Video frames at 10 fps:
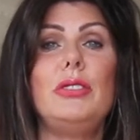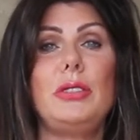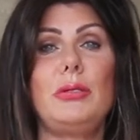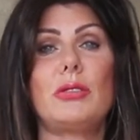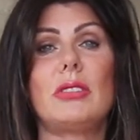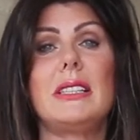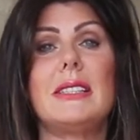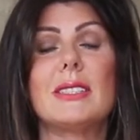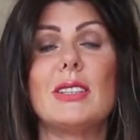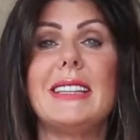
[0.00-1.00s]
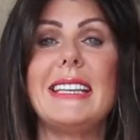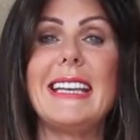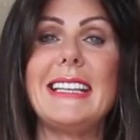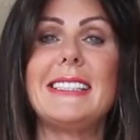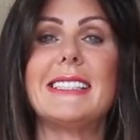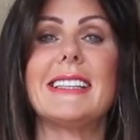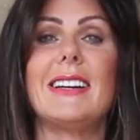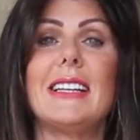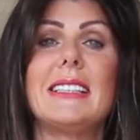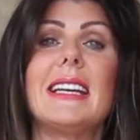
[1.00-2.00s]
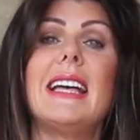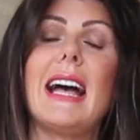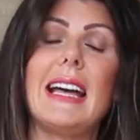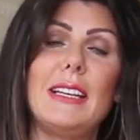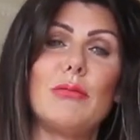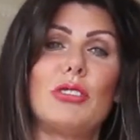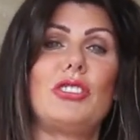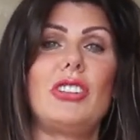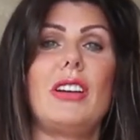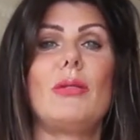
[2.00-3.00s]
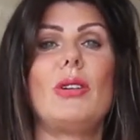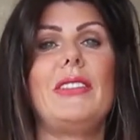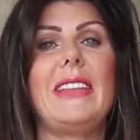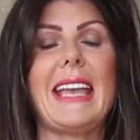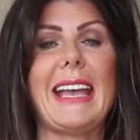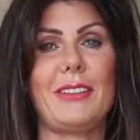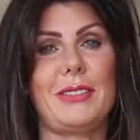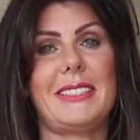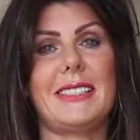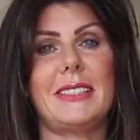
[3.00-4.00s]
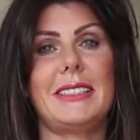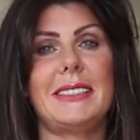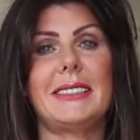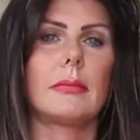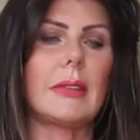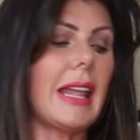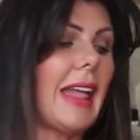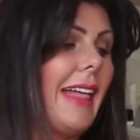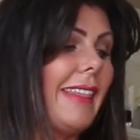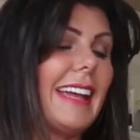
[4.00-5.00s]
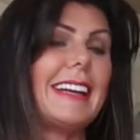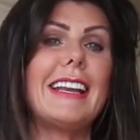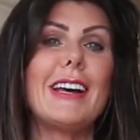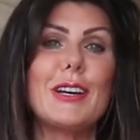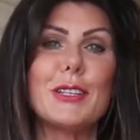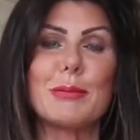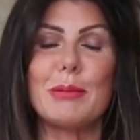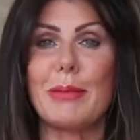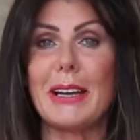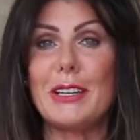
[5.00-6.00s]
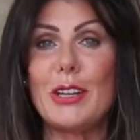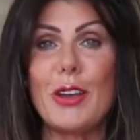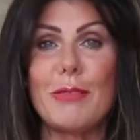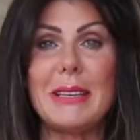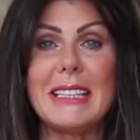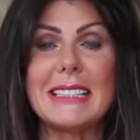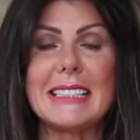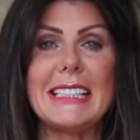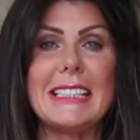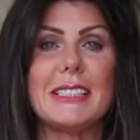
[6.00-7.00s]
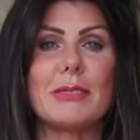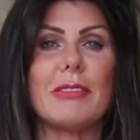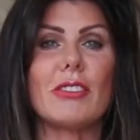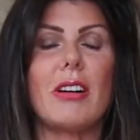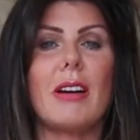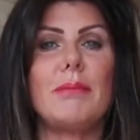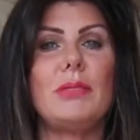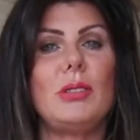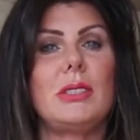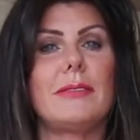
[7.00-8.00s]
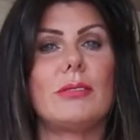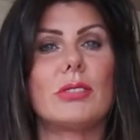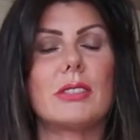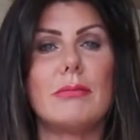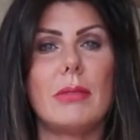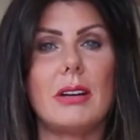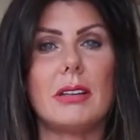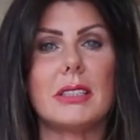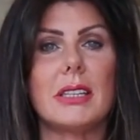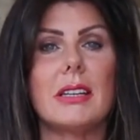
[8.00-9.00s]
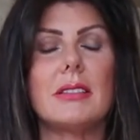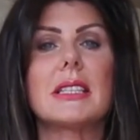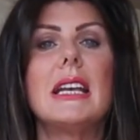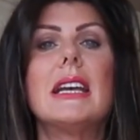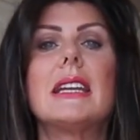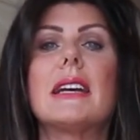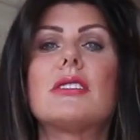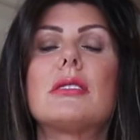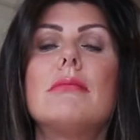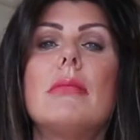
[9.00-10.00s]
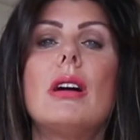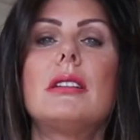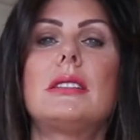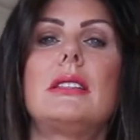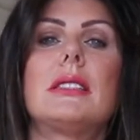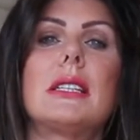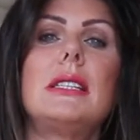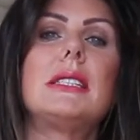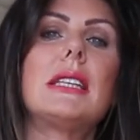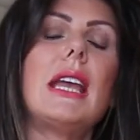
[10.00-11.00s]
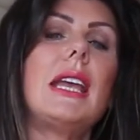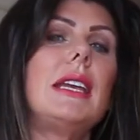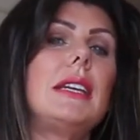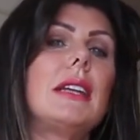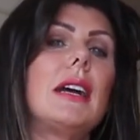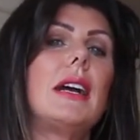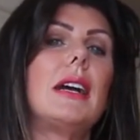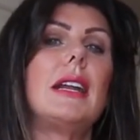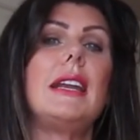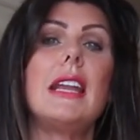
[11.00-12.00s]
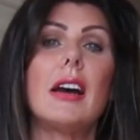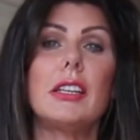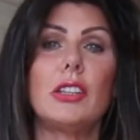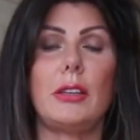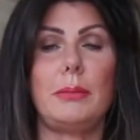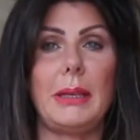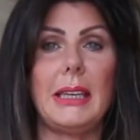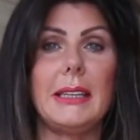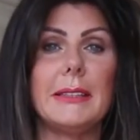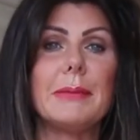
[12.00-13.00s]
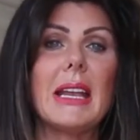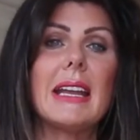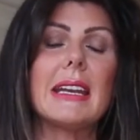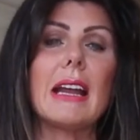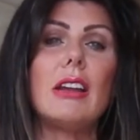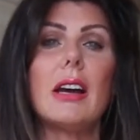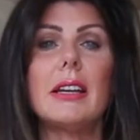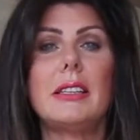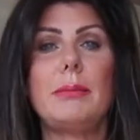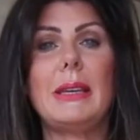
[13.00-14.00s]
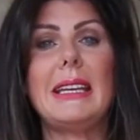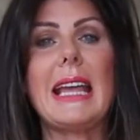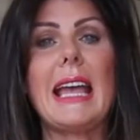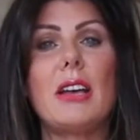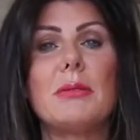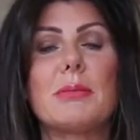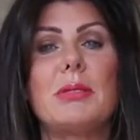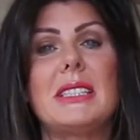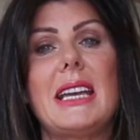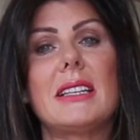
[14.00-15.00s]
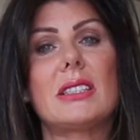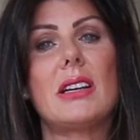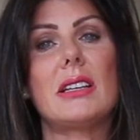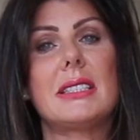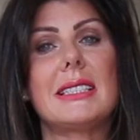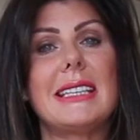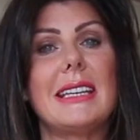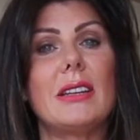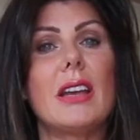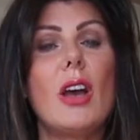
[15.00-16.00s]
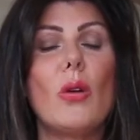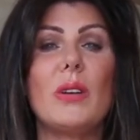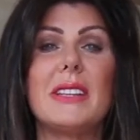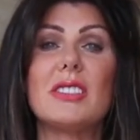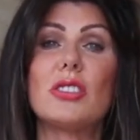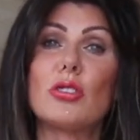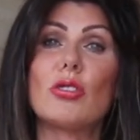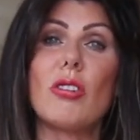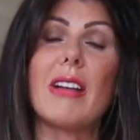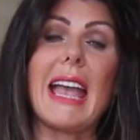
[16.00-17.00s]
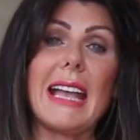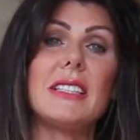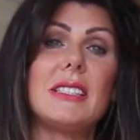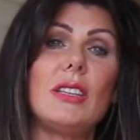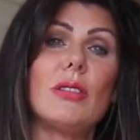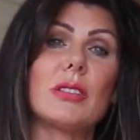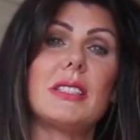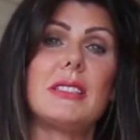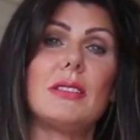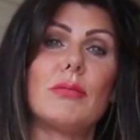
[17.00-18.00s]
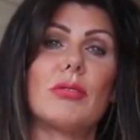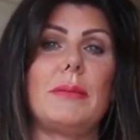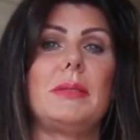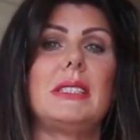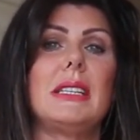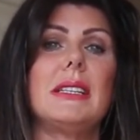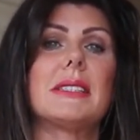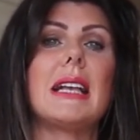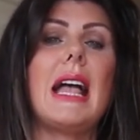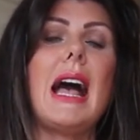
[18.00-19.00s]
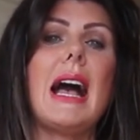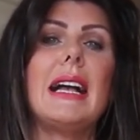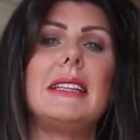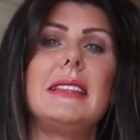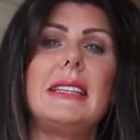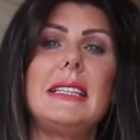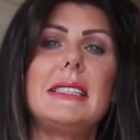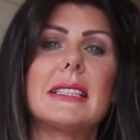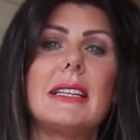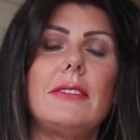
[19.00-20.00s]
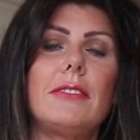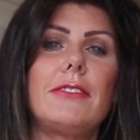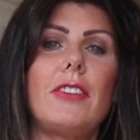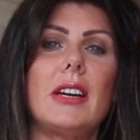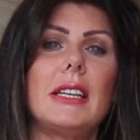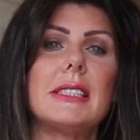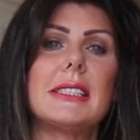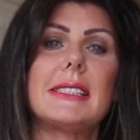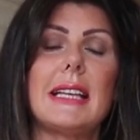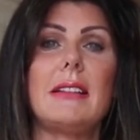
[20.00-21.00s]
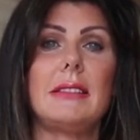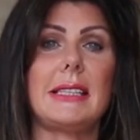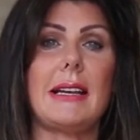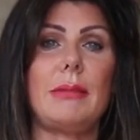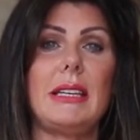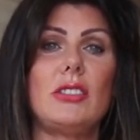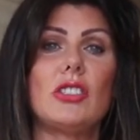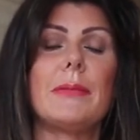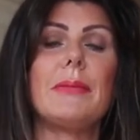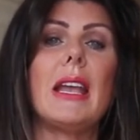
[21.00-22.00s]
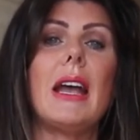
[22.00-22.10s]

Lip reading: nutrients on the inside and it will show on the outside. Then last but by no means least, we've got our beautiful tomatoes. Now, tomatoes contain lycopene. Now, lycopene helps protect our skin with its strong antioxidant properties, and these can fight cell damage.